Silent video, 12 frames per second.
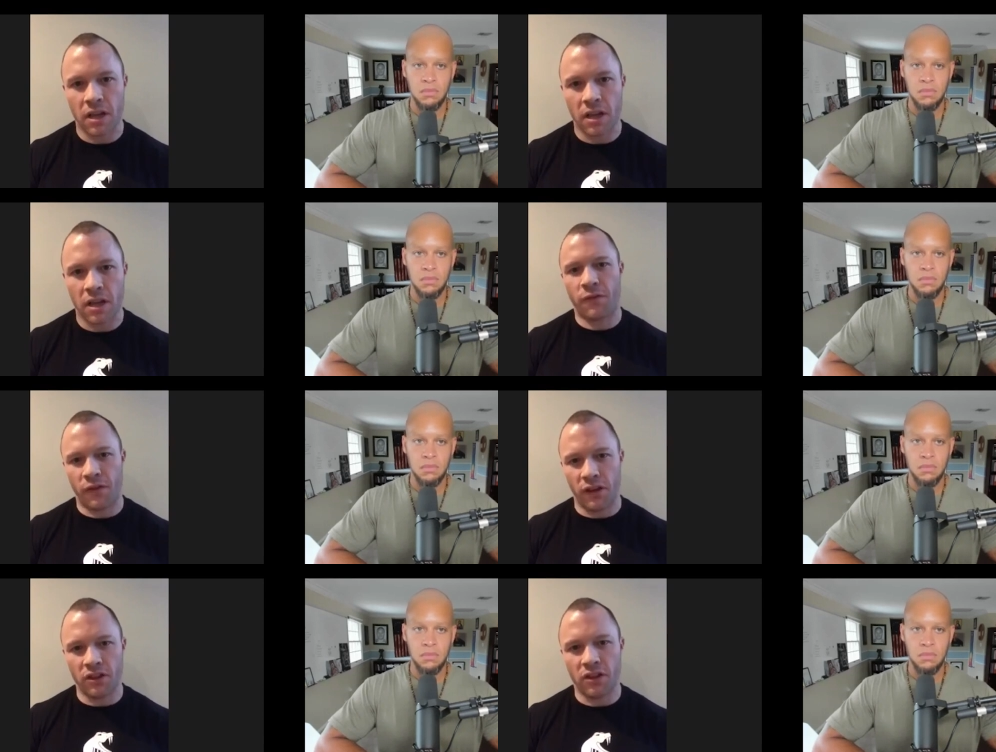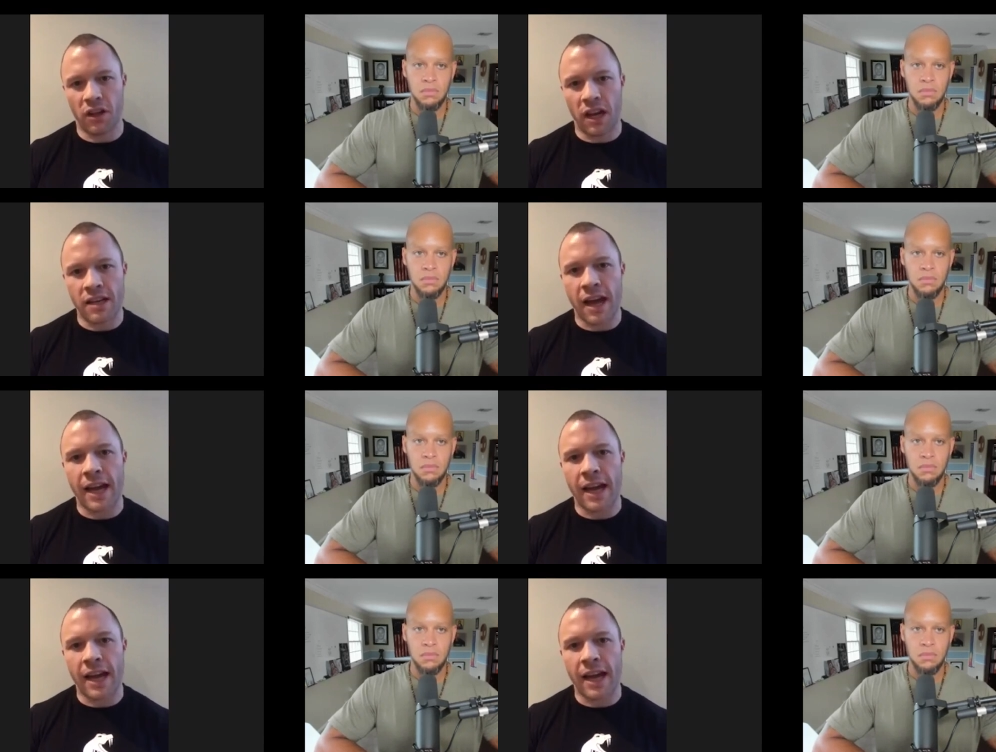Speaker 1: If she feels good at
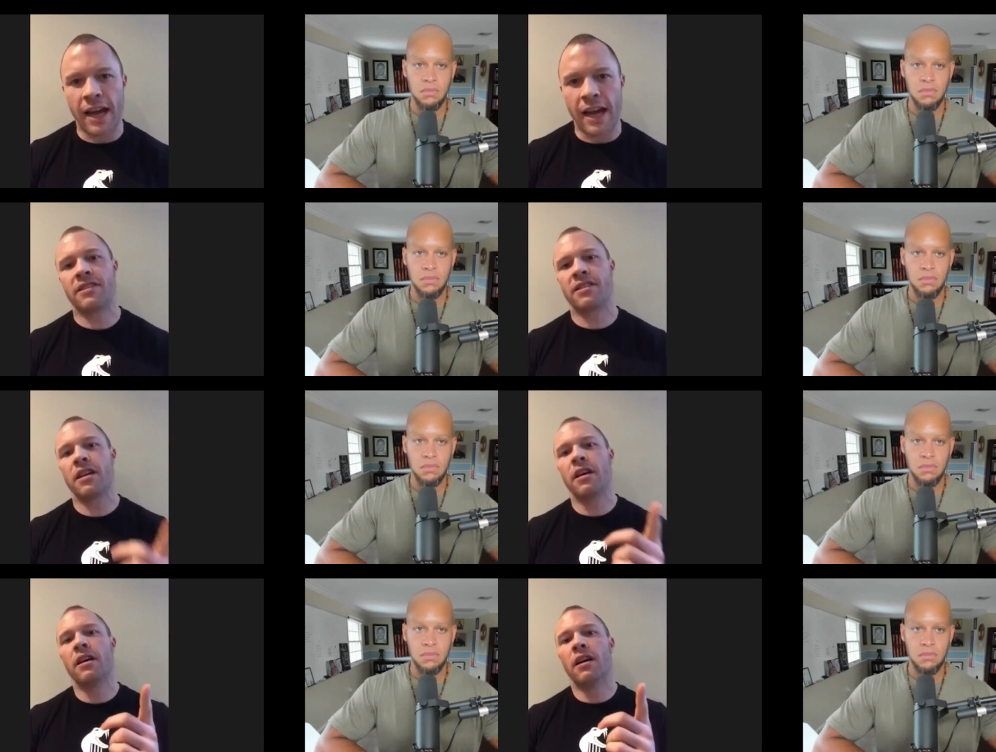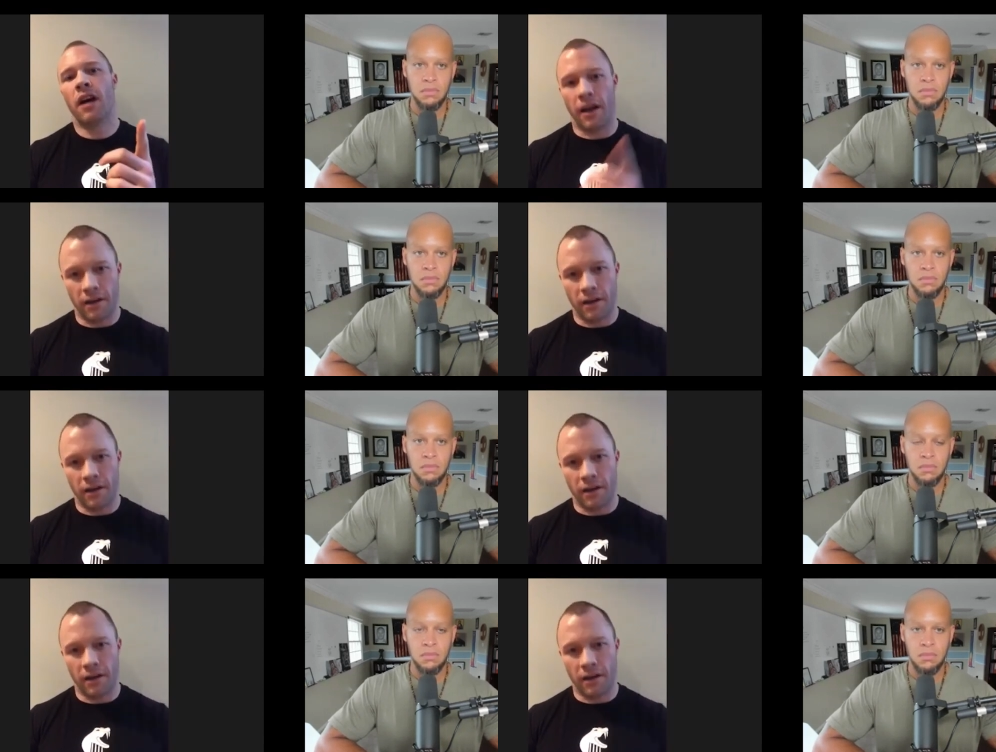96,
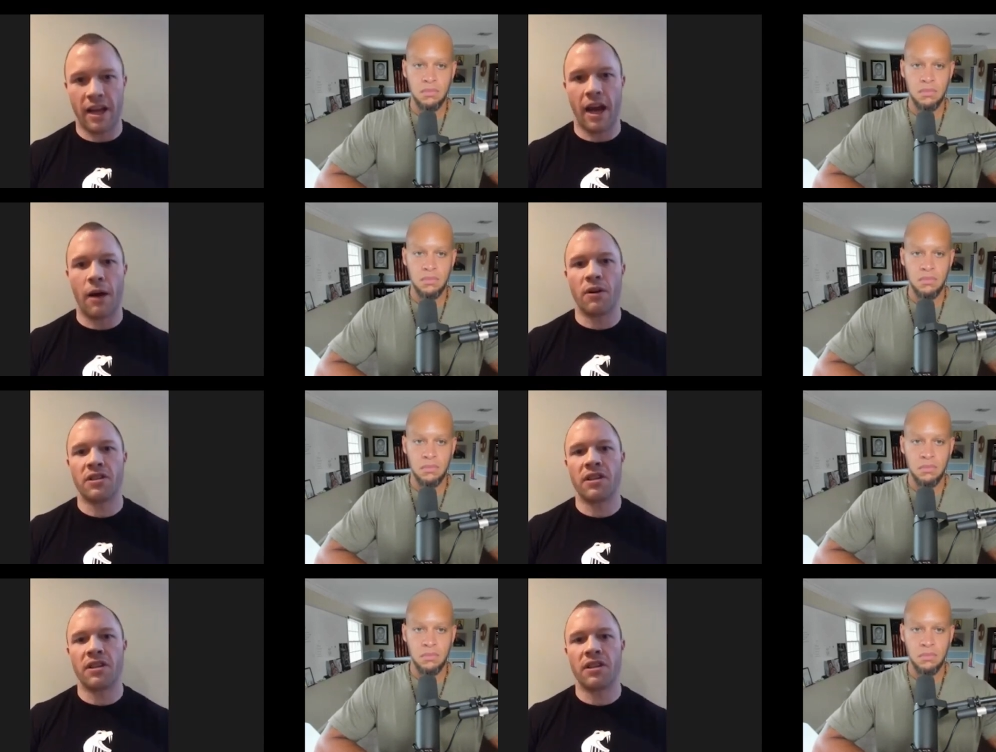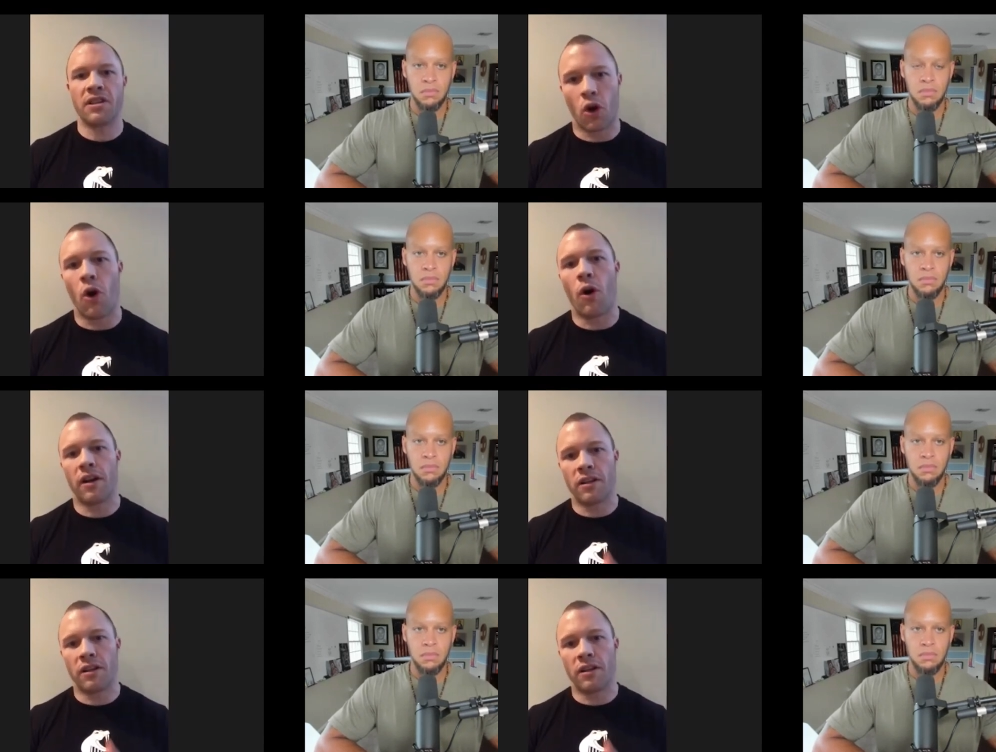120 hours, and so
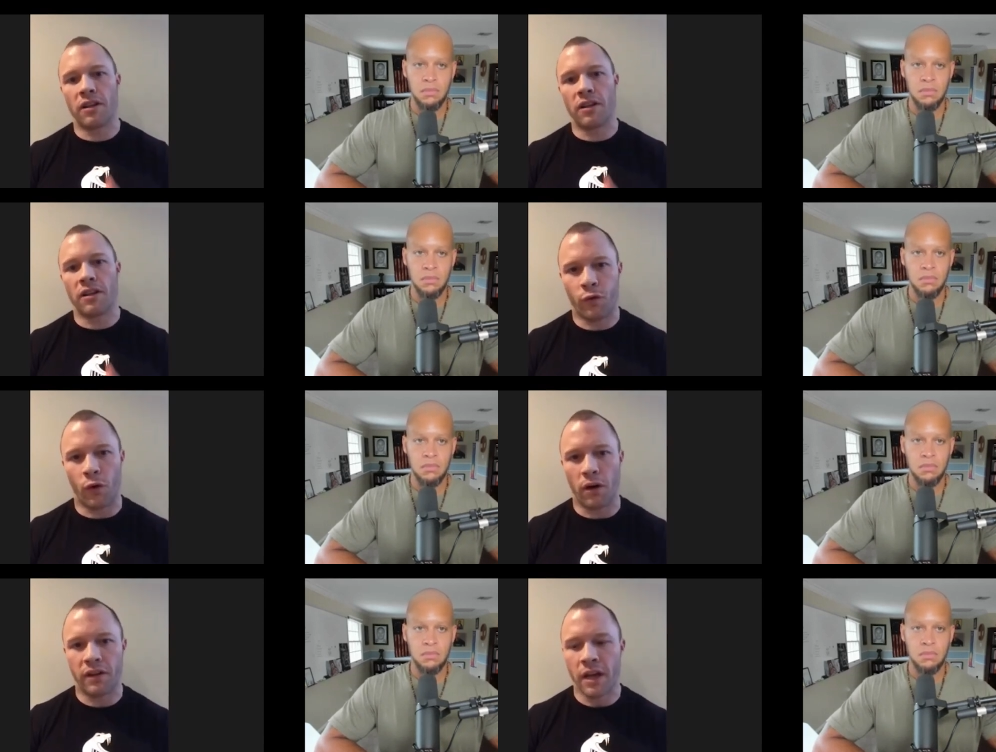on and so forth